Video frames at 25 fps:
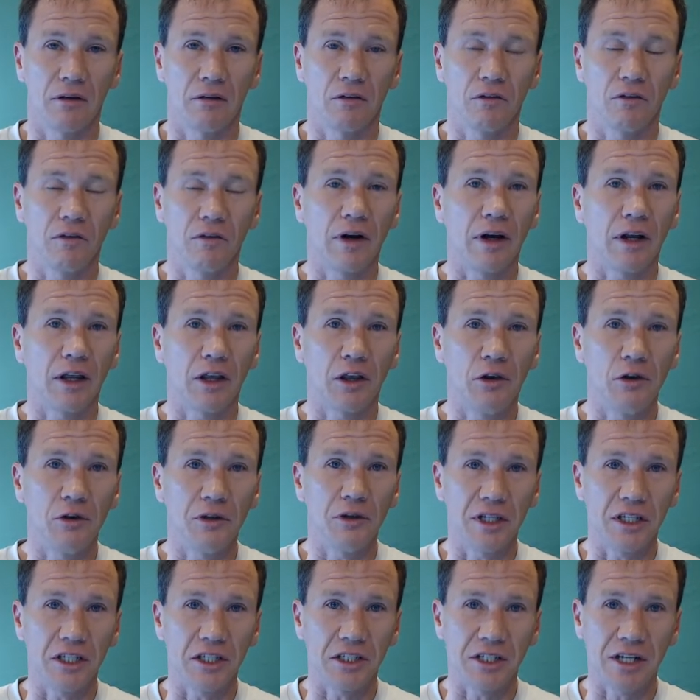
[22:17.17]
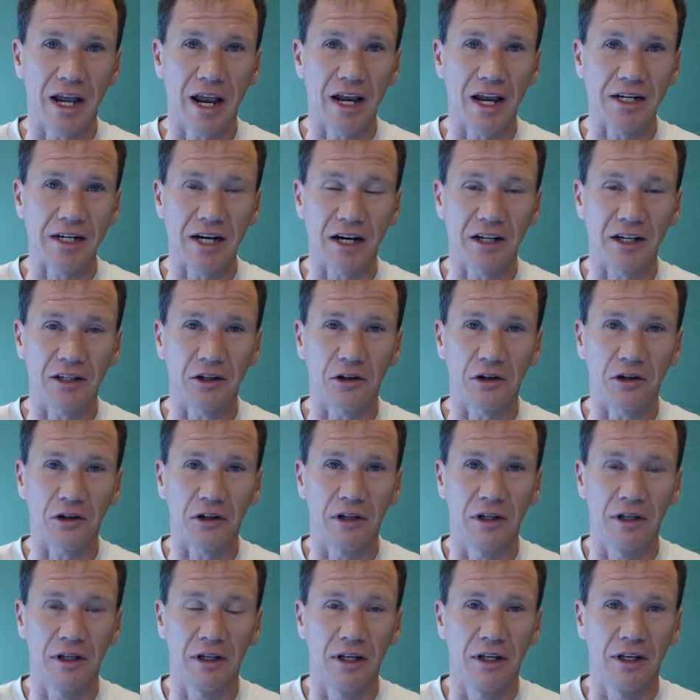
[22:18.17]
very cutely staged, had a
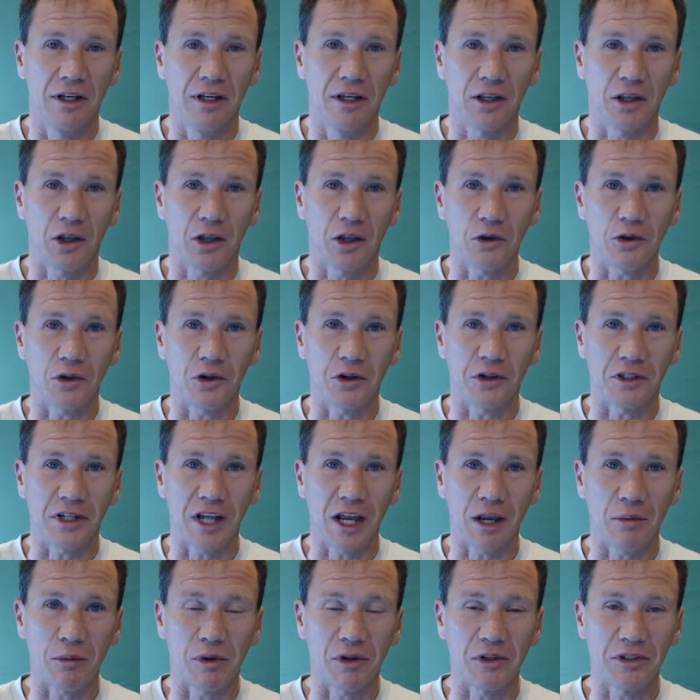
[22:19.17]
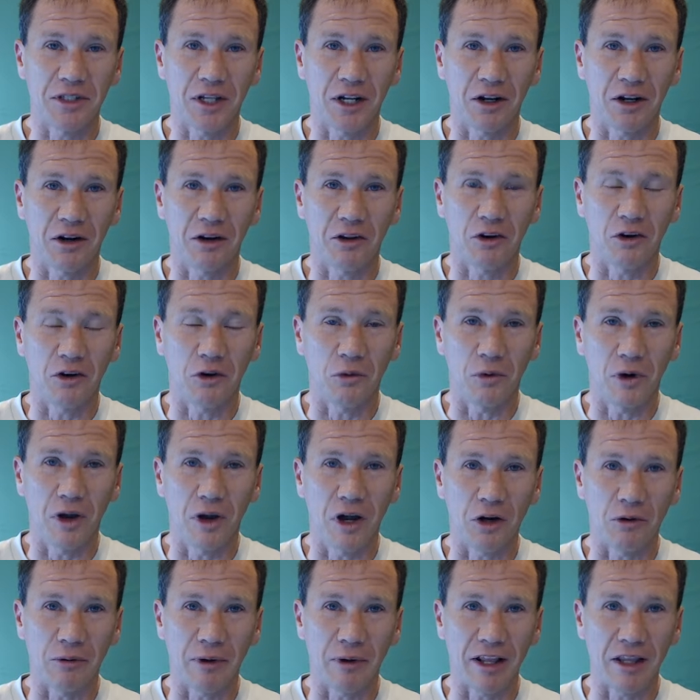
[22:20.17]
cute little table sitting on a little
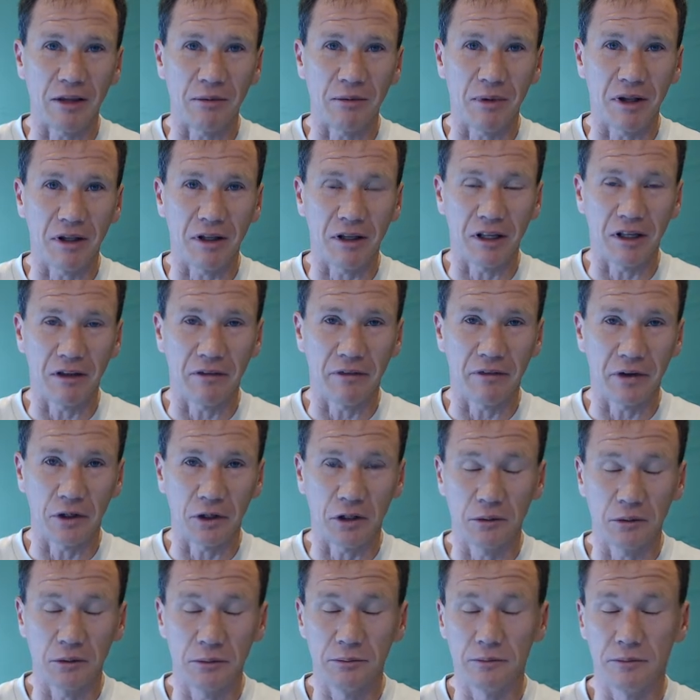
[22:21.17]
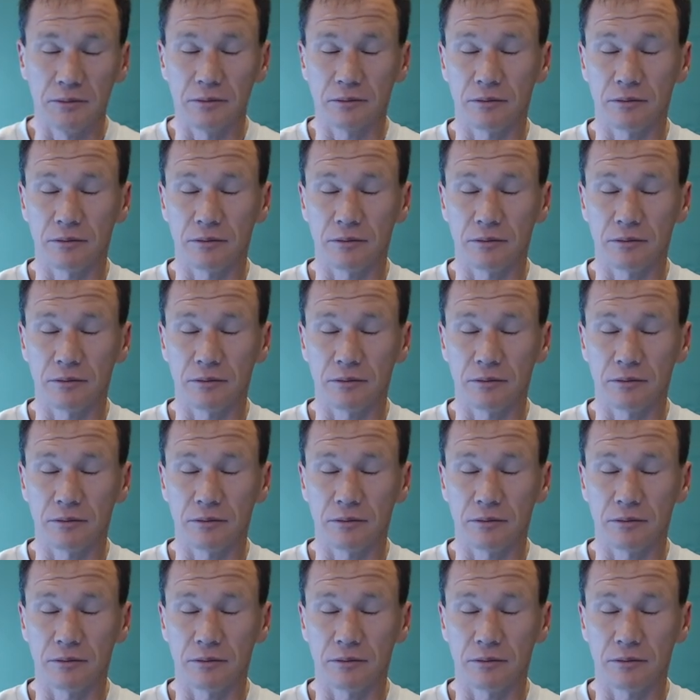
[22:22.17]
rug right in the middle of the living room.